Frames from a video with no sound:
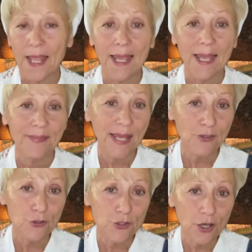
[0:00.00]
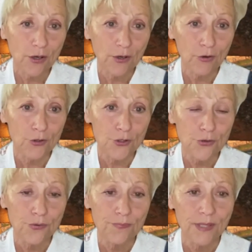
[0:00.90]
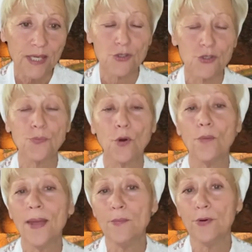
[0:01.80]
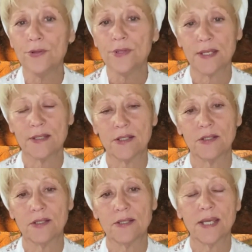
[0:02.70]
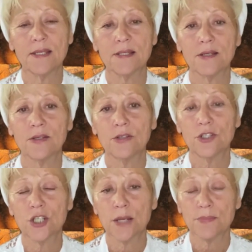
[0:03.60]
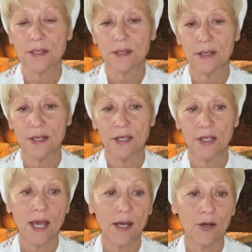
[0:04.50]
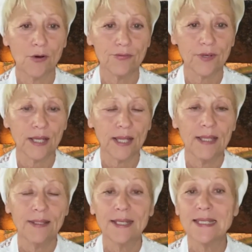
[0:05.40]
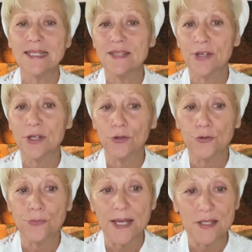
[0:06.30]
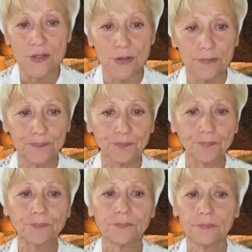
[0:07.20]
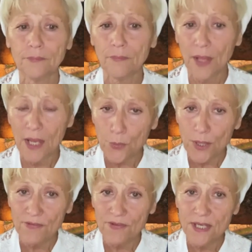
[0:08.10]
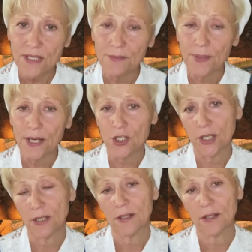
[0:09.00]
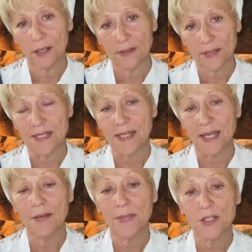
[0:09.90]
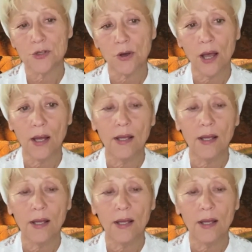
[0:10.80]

And then the tongue also is a small member, says James, Yaakov, that is difficult to master. And we have seen in Parashat Tazria and Metzora